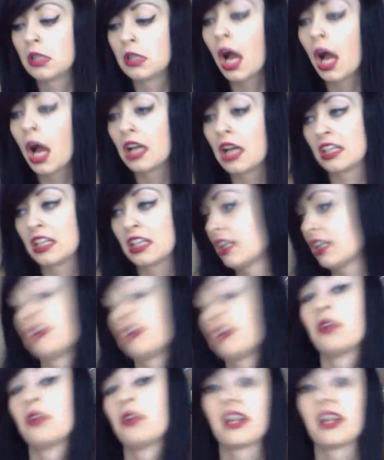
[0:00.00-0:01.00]
I
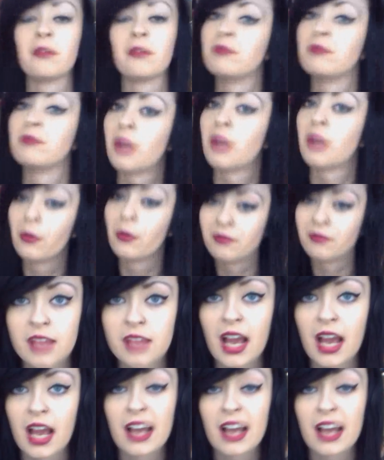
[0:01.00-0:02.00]
don't like them. No.
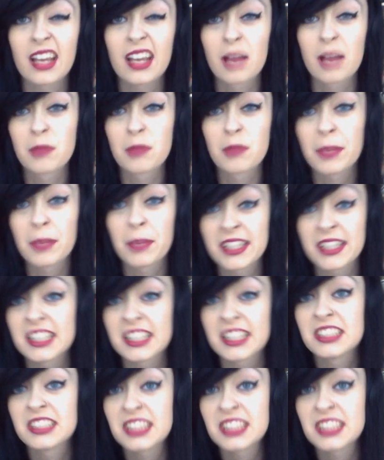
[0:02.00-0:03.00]
I am the
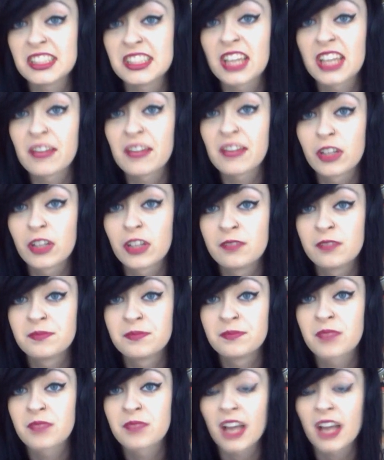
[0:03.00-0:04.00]
pickiest eater ever.
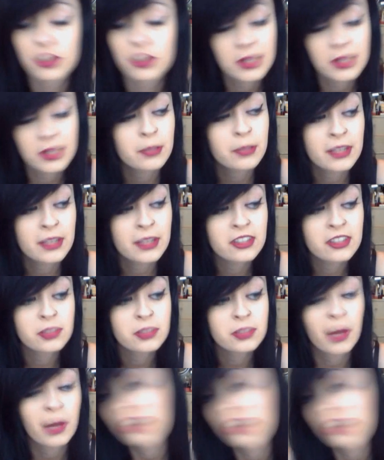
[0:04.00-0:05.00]
I do eat
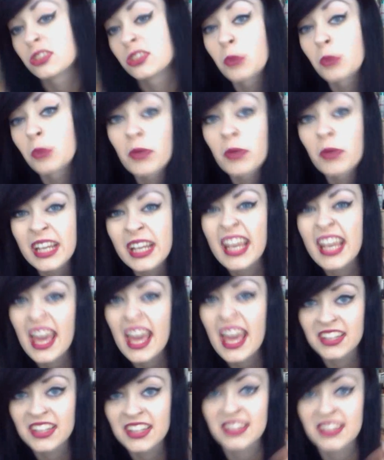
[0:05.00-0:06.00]
weird, but I also won't eat
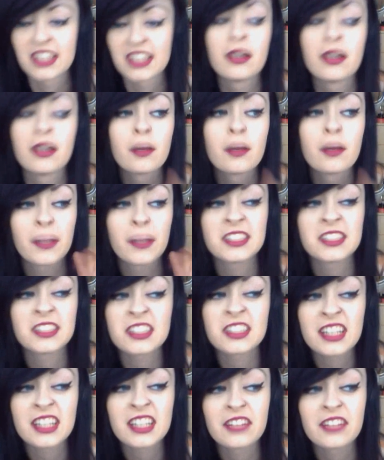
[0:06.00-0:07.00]
anything.
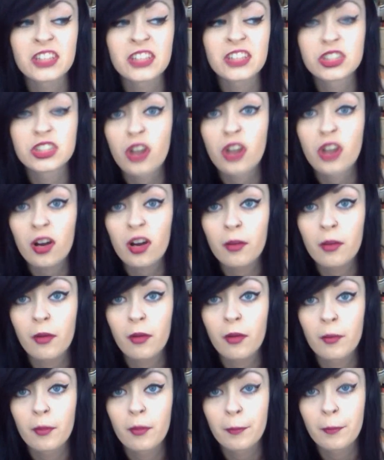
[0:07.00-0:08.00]
Basically, if it's not
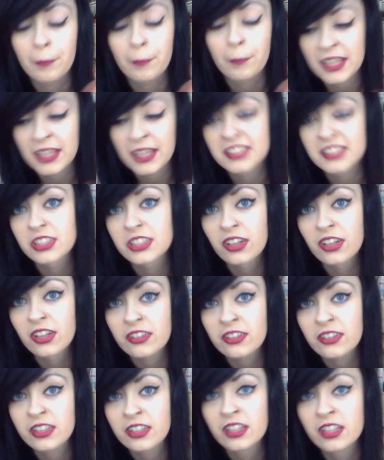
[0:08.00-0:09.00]
pizza,